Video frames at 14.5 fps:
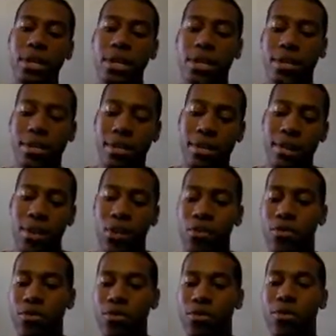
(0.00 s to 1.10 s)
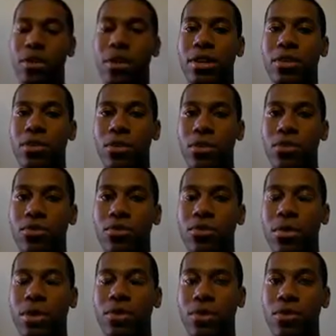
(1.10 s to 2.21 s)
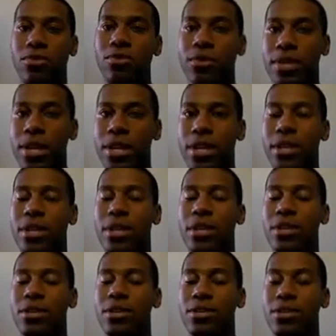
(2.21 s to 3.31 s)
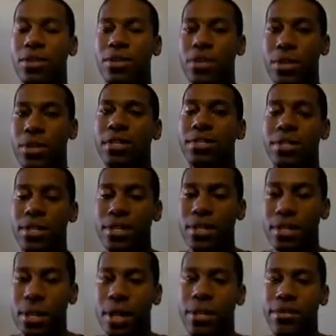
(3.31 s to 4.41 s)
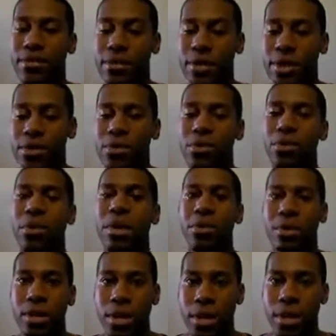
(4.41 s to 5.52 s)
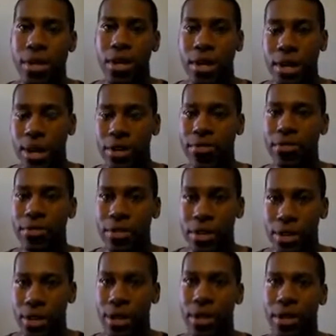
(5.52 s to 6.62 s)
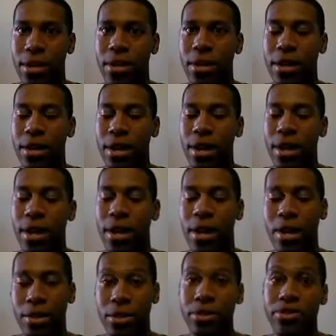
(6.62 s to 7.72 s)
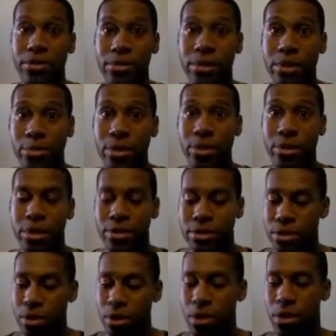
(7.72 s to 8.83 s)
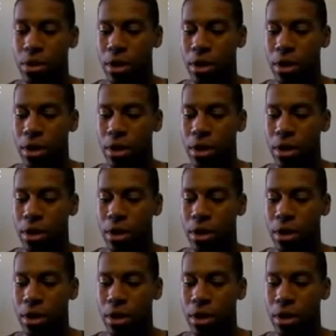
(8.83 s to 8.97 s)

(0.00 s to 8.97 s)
it over and over and over again, you will get sick and tired of it, and you will not want to eat it ever again. And I know this from experience, so